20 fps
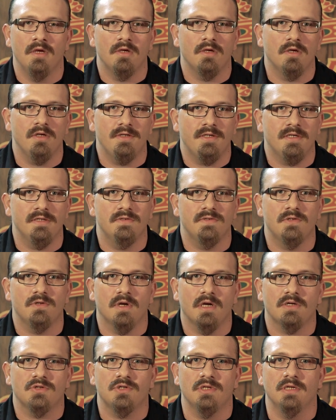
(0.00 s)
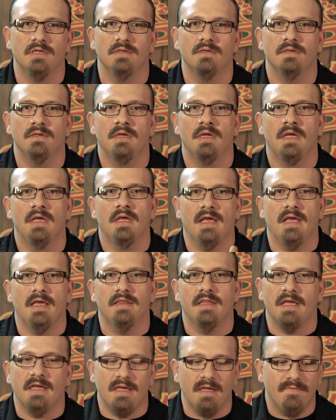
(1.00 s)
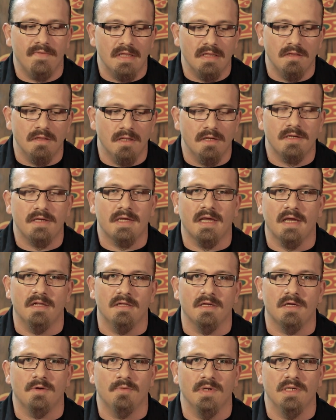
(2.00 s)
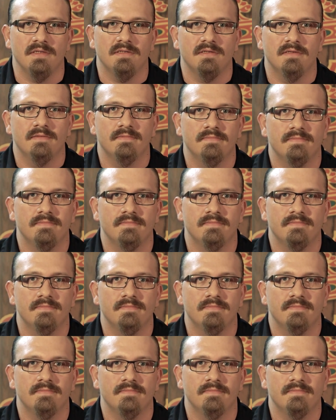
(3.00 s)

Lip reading: good construction, and they even look eloquent.